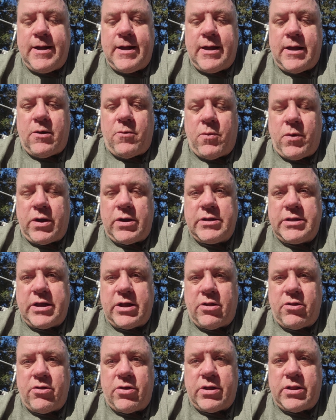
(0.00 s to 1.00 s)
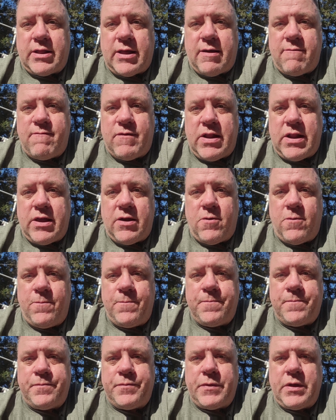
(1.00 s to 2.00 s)
We're going to take a look at that video
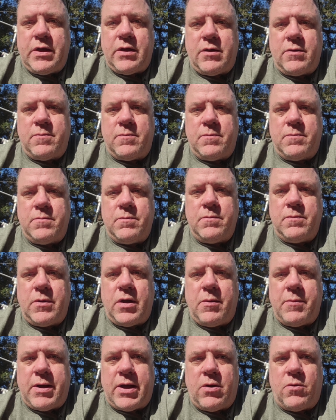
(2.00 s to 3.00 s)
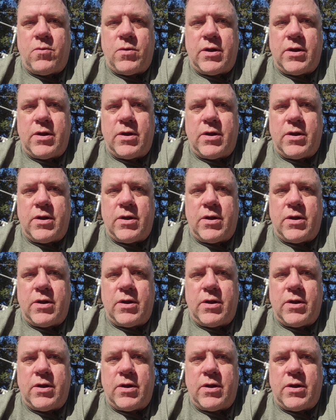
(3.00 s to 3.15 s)
about